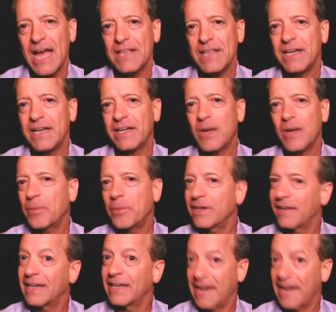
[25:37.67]
And then a
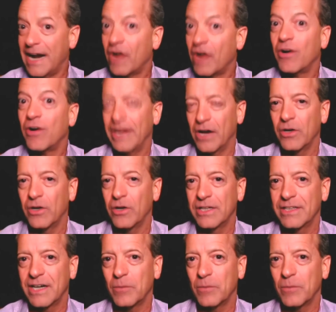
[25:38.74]
company like Aereo
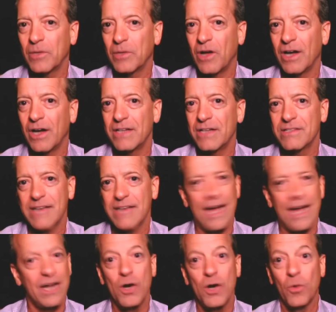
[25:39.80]
can come along and
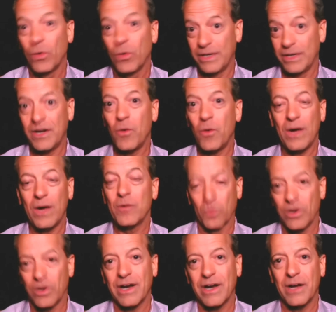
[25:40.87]
say, well, you know
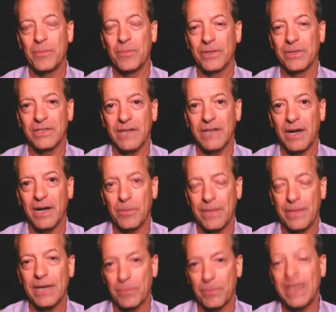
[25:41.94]
what? We're going to build a
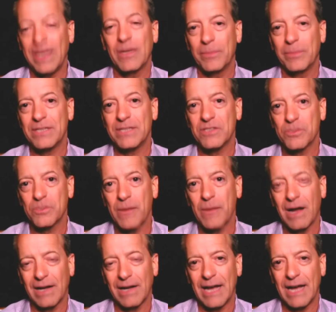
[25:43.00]
make, make a business
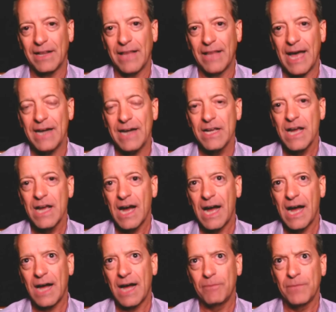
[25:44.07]
model out of that,
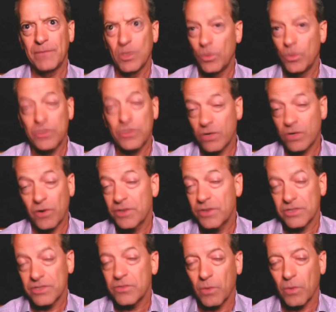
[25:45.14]
um, which, of
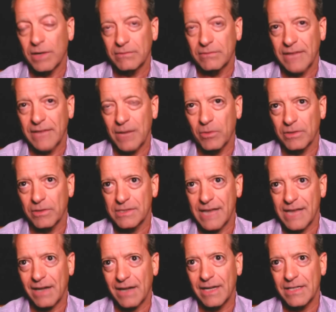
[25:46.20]
course, is what cable
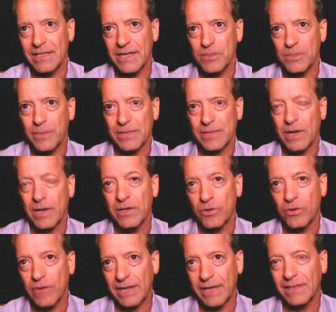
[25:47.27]
and satellite does, but
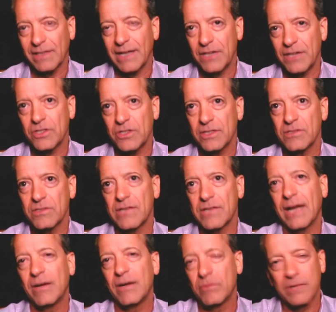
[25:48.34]
under
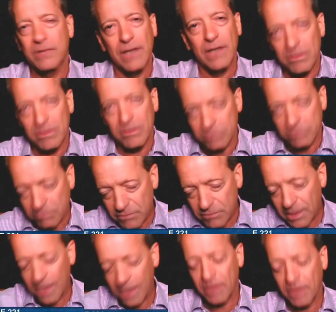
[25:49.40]
regulations and,
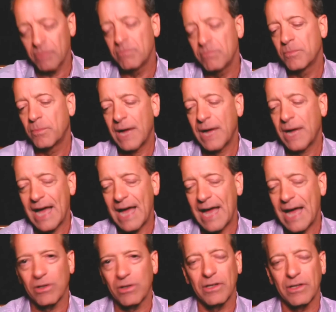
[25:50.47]
and uh,
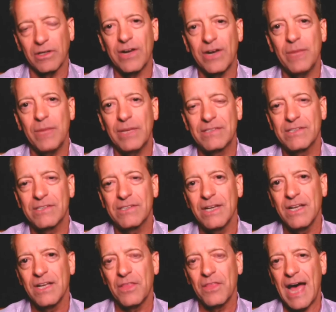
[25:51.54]
bilateral agreements
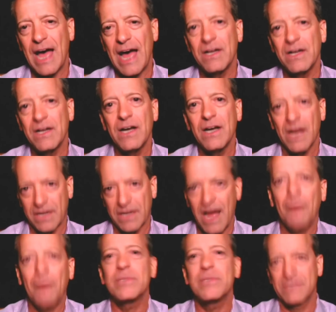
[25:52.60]
that
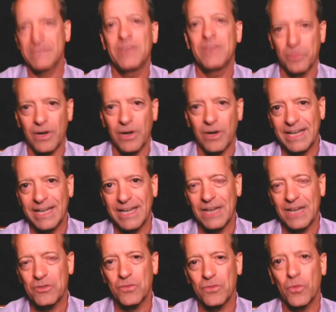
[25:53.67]
compensate the
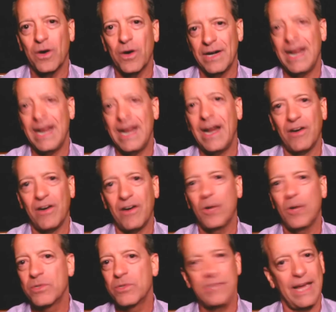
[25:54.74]
broadcaster for it. And
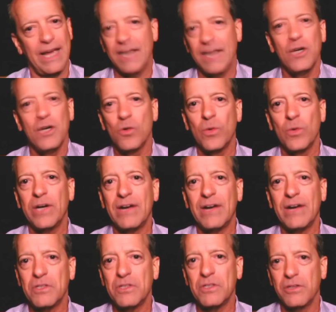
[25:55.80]
Aereo was saying, we
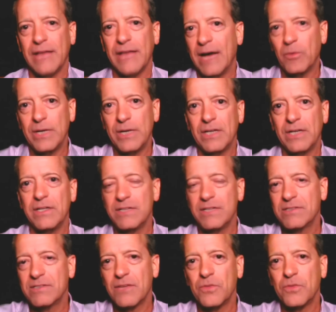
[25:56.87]
don't have to do that. We can.
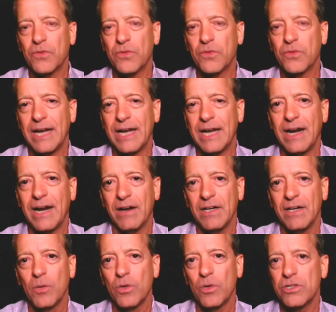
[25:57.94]
This stuff is free to
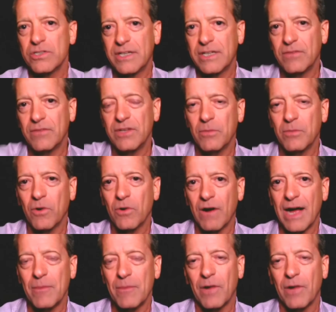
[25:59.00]
air. We're just giving you
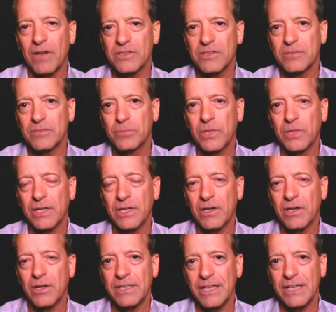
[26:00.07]
more eyeballs and
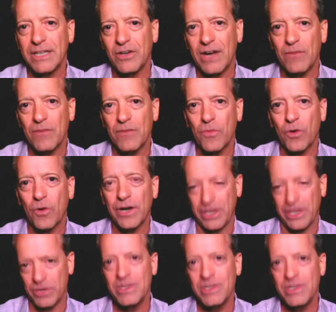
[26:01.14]
putting it on the internet for
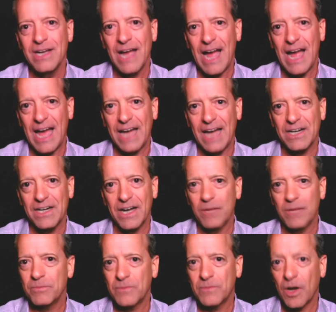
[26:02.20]
you, and
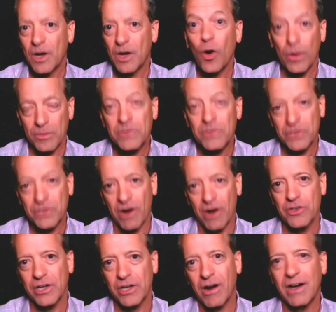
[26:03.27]
um, oh, and
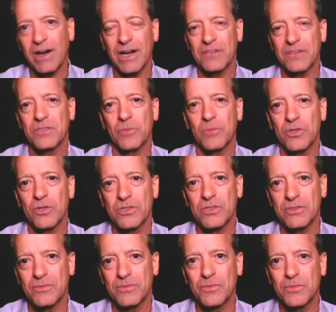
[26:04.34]
charging our
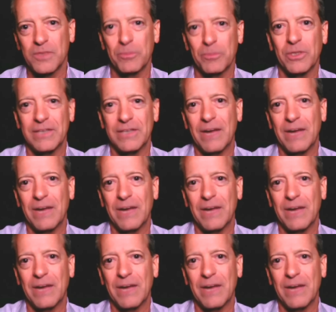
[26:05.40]
customers to